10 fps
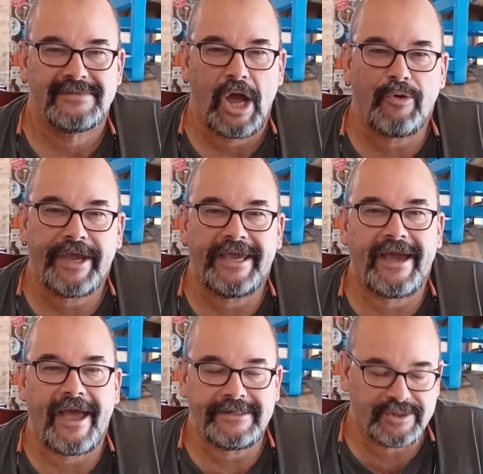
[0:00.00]
Okay,
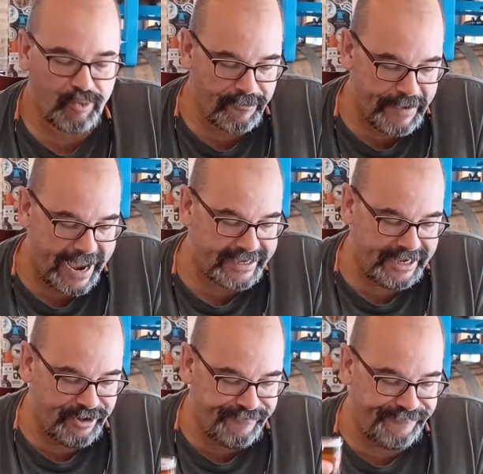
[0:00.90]
guys, we're back
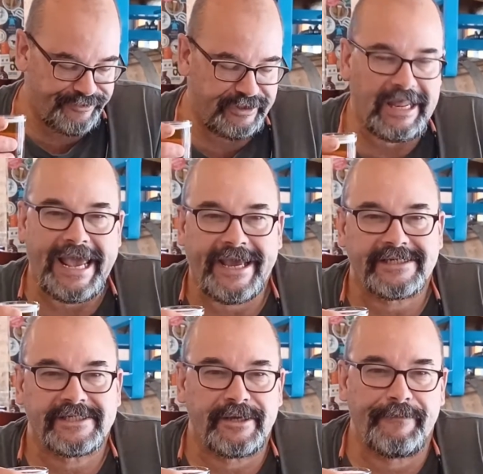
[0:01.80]
here for the
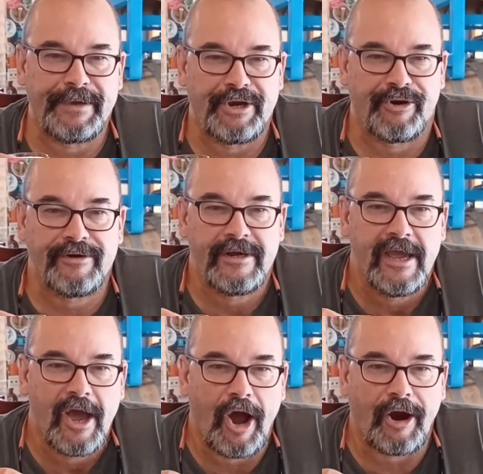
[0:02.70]
last beer,
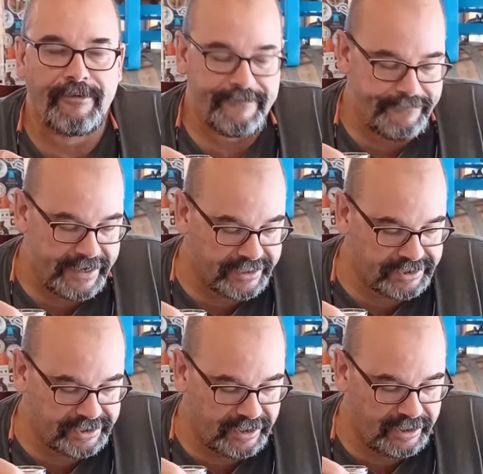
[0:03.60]
our
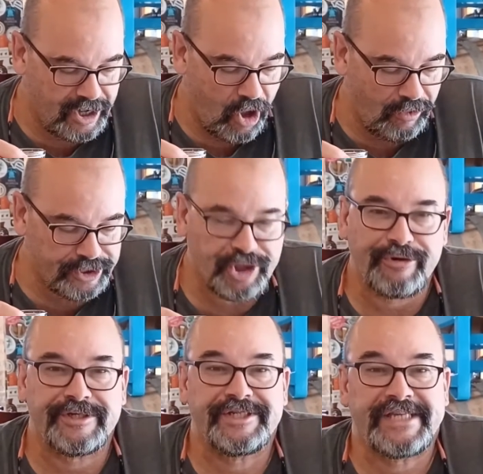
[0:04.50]
mixed
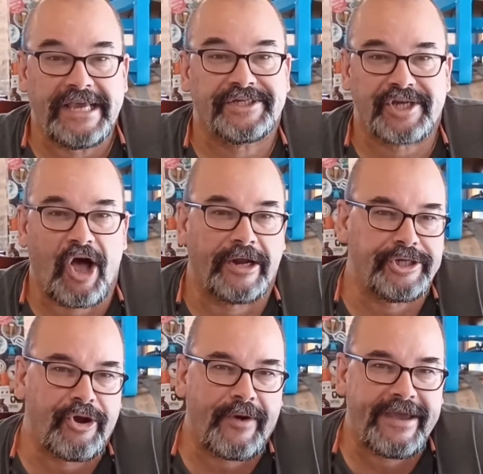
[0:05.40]
culture Saison.
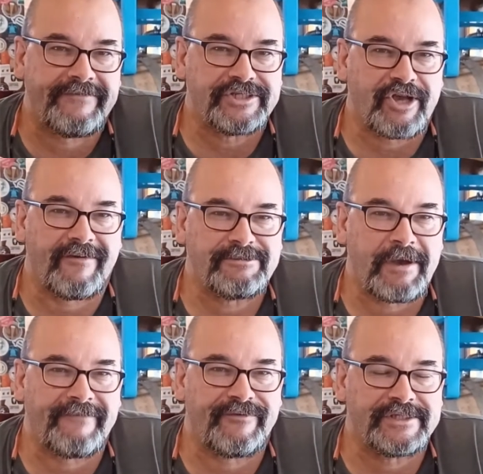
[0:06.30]
You know I have a soft
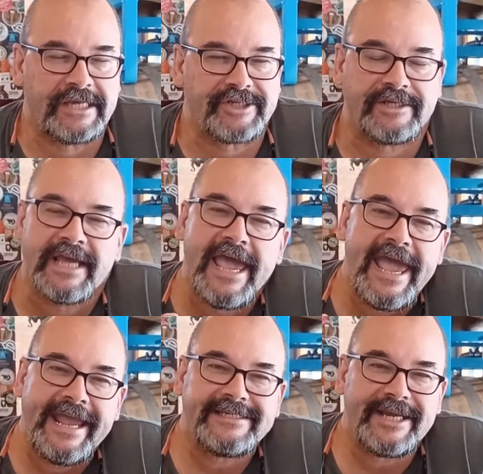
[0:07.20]
spot for Saison.
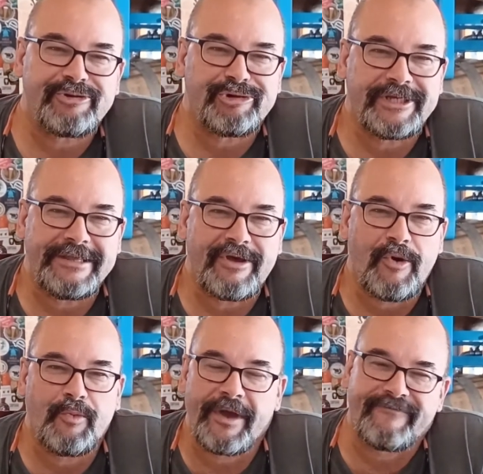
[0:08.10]
It's interesting,
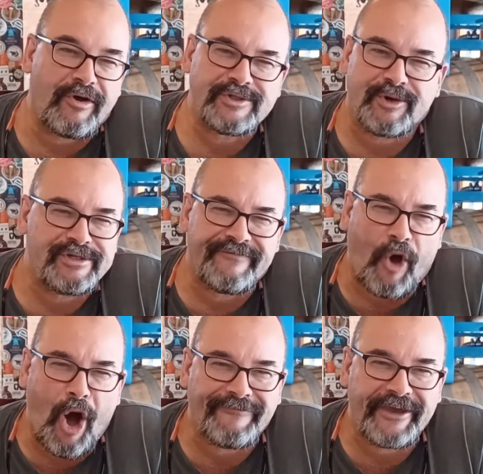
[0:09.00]
though, we have all sorts
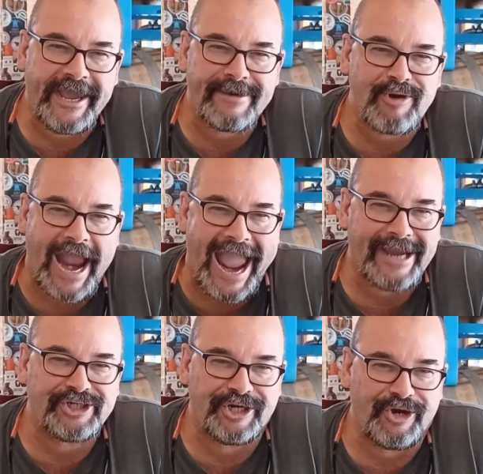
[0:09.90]
of off-camera
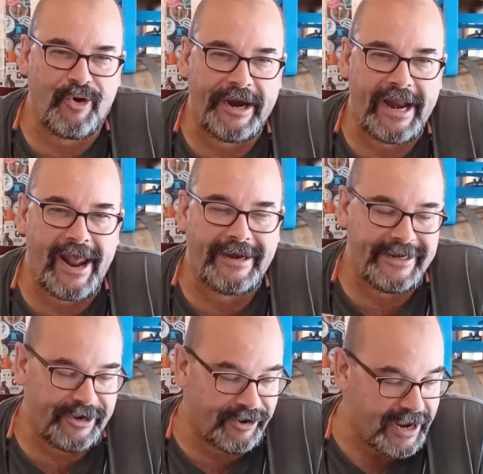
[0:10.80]
action going on
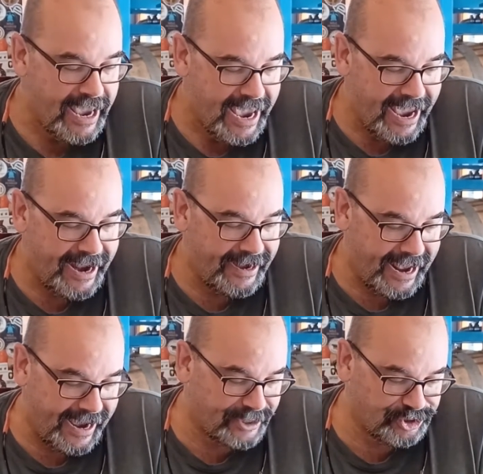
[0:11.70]
here, and
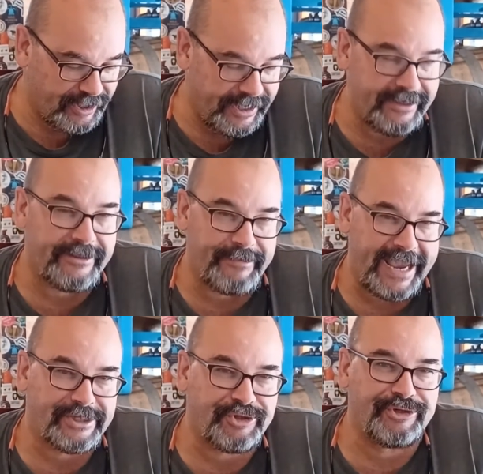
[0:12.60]
actually, the
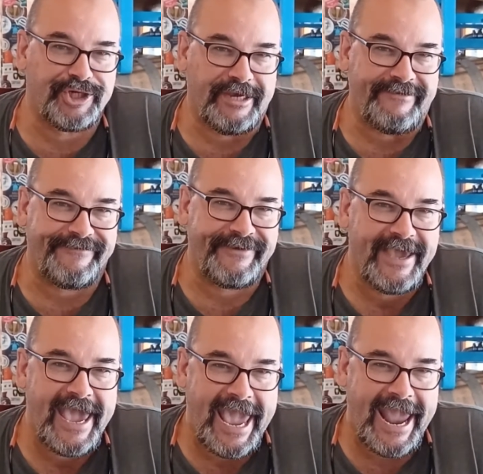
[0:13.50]
Master Chief
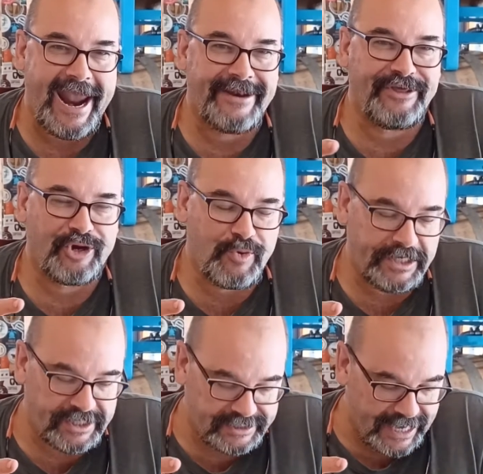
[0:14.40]
had the
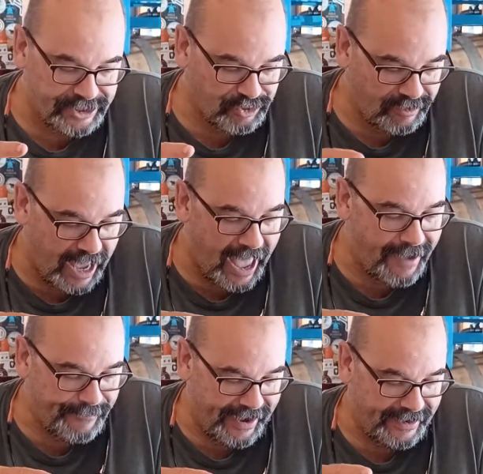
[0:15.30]
quintessential
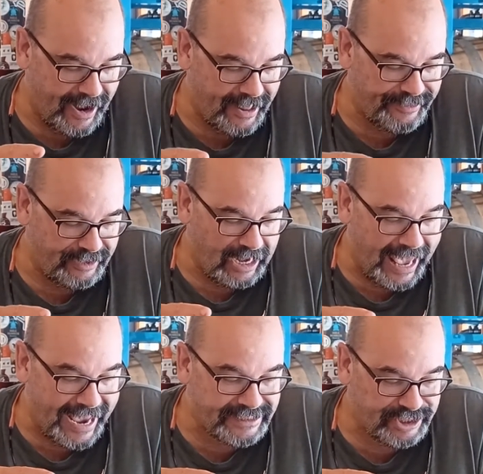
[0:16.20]
comment on the
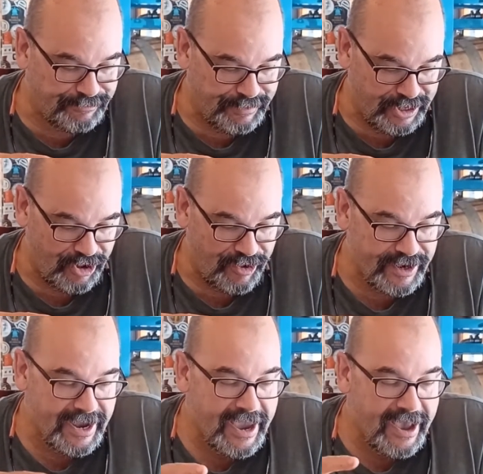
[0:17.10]
last beer
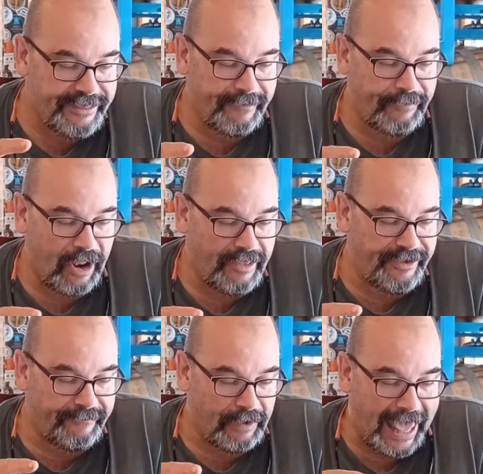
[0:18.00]

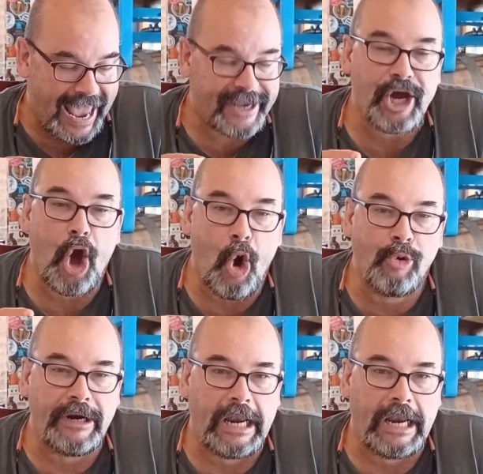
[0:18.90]
the black oat